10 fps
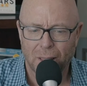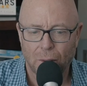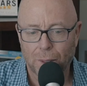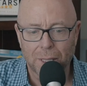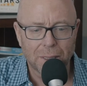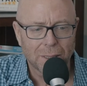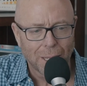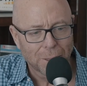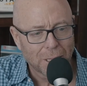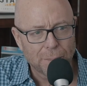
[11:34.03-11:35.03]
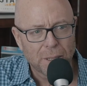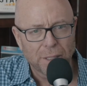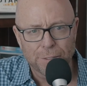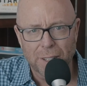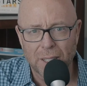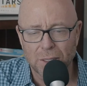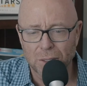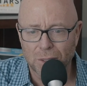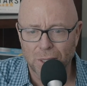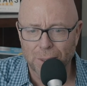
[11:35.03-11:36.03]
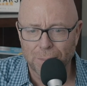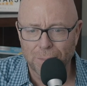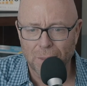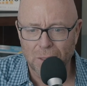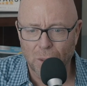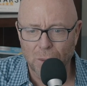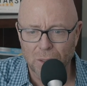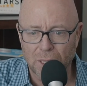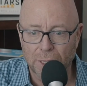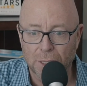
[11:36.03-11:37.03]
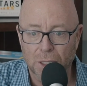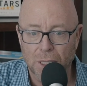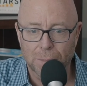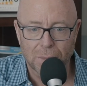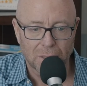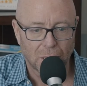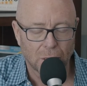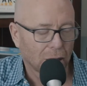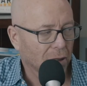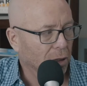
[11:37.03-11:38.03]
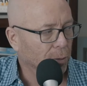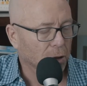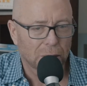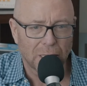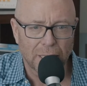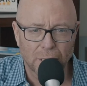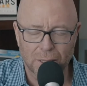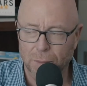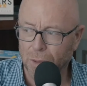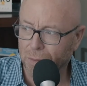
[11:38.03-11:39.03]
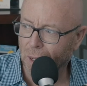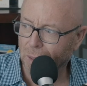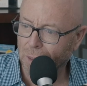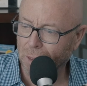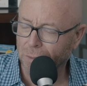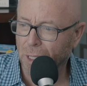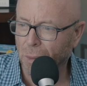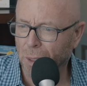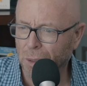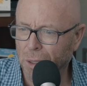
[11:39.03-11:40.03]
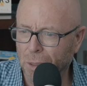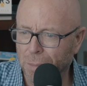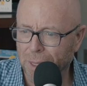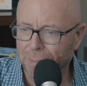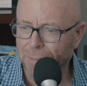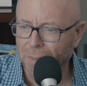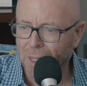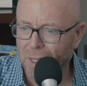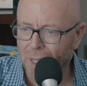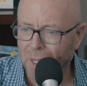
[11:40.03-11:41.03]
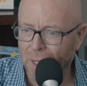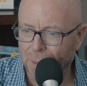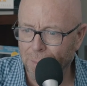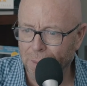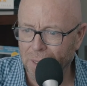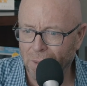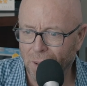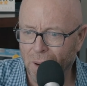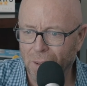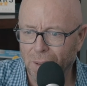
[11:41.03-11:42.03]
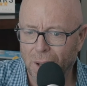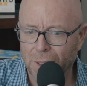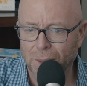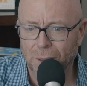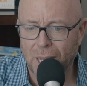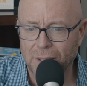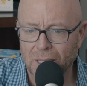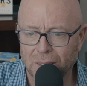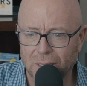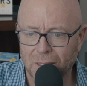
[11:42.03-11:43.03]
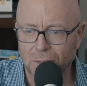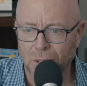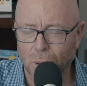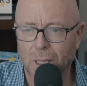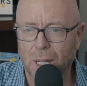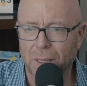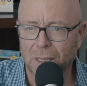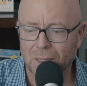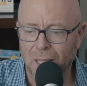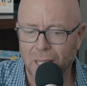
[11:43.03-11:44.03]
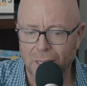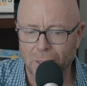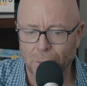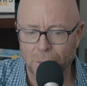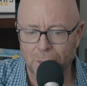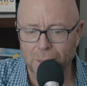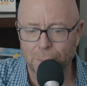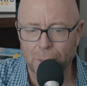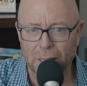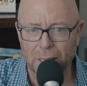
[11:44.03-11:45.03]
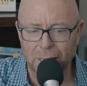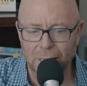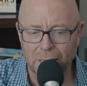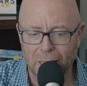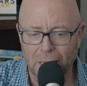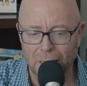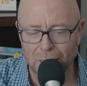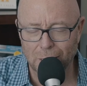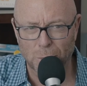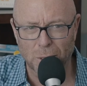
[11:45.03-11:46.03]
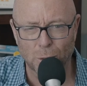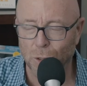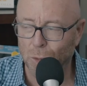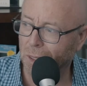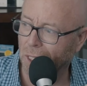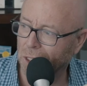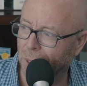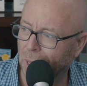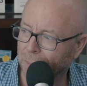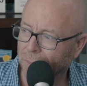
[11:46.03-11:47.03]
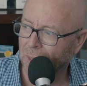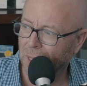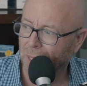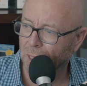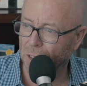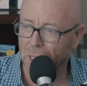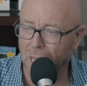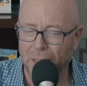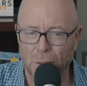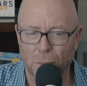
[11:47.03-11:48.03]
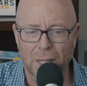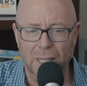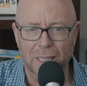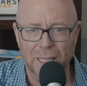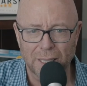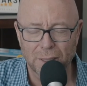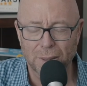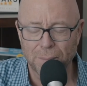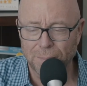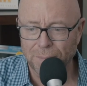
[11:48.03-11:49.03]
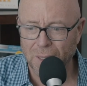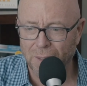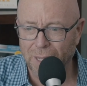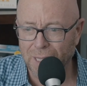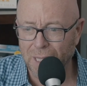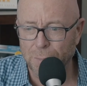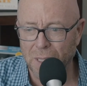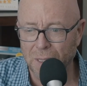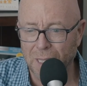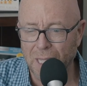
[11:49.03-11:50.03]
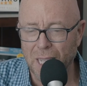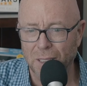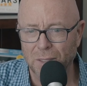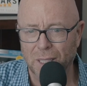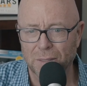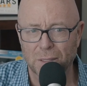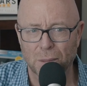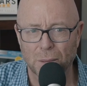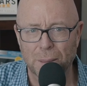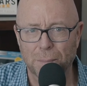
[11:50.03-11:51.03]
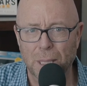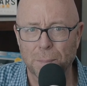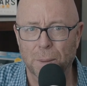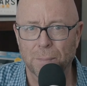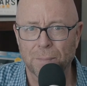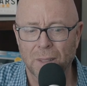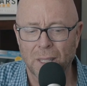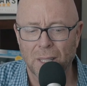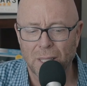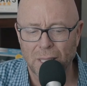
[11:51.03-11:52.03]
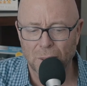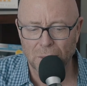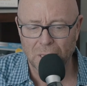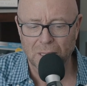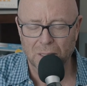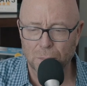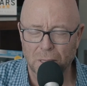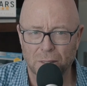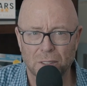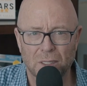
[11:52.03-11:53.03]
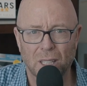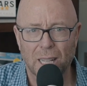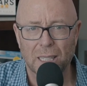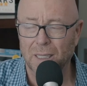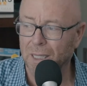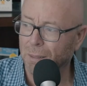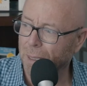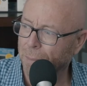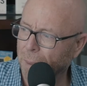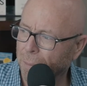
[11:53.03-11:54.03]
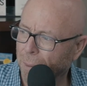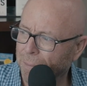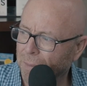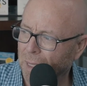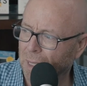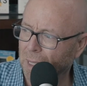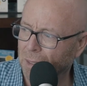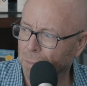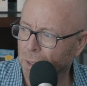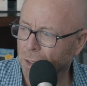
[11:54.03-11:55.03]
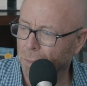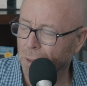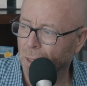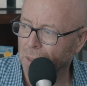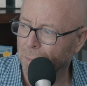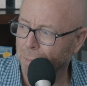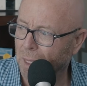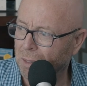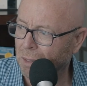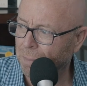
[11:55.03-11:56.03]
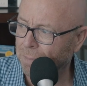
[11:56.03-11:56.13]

Well, anytime a company fails, uh, it's always leadership. It's like, oh, it must be leadership's fault, and it very well could be. Um, but there are other evidences of shortcomings that are pretty compelling that these principles will touch on. Is you have the right leader, right, and then but then you also have to have the right people. You know, in the discipline of selecting the right people, and mm -hmm. he mm-hmm. has a principle called the bus.